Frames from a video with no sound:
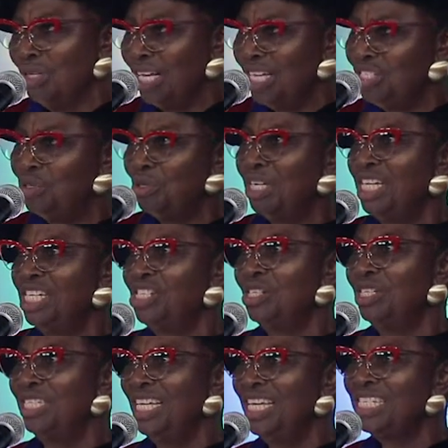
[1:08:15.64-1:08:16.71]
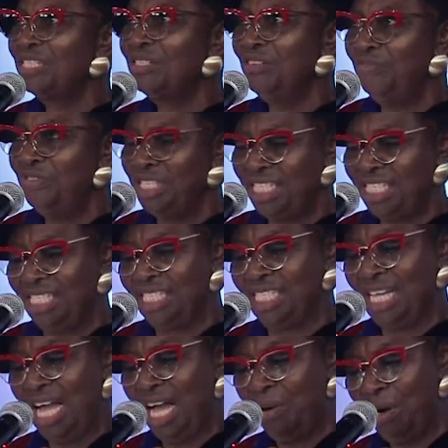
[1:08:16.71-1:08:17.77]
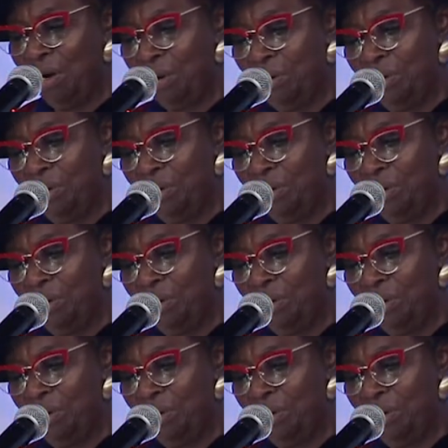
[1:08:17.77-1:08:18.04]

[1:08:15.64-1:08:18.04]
education. Let's revisit our